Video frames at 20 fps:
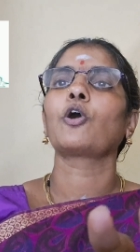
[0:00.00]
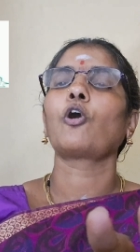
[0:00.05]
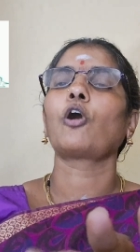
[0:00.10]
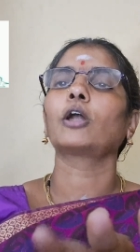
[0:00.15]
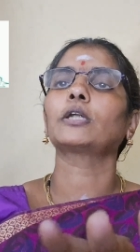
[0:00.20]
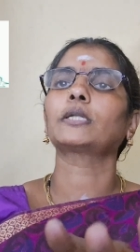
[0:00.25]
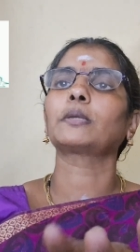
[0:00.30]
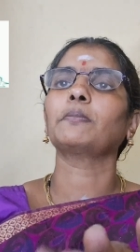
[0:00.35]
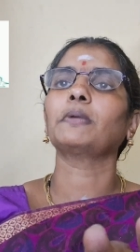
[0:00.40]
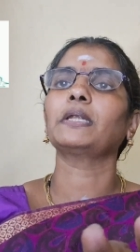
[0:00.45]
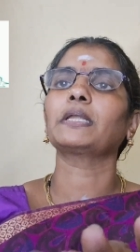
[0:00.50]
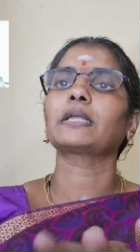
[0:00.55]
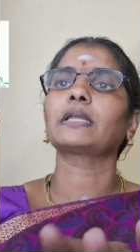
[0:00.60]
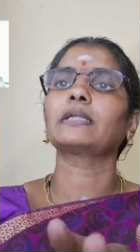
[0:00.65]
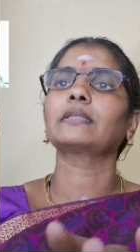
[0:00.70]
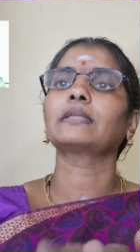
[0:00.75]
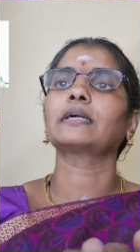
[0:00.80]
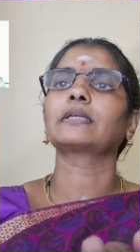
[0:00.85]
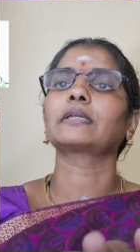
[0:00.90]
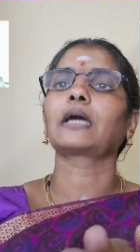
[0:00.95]

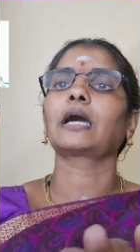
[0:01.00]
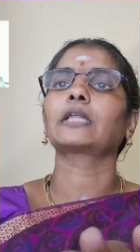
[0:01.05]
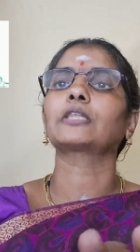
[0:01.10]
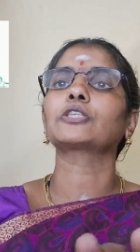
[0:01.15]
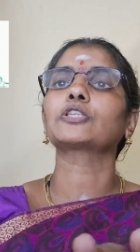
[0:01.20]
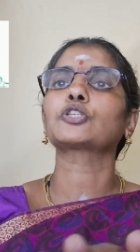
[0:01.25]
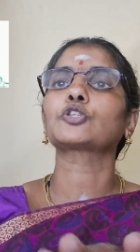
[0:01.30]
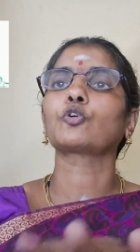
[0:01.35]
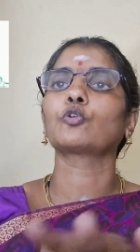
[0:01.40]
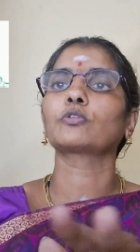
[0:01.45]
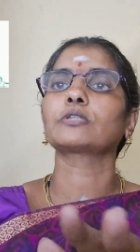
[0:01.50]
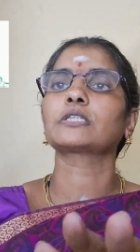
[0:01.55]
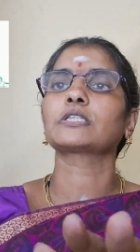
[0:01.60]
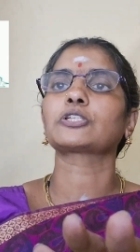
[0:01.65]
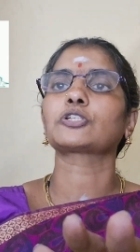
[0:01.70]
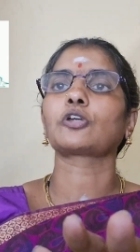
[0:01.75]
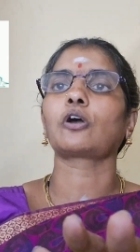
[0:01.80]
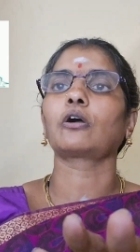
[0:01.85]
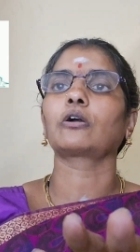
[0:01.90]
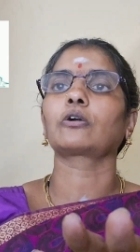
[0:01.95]
automatically that unsold
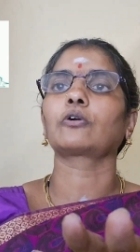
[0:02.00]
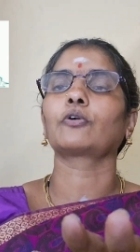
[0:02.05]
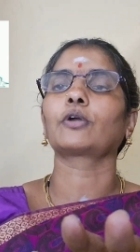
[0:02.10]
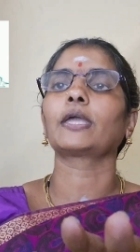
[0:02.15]
stock.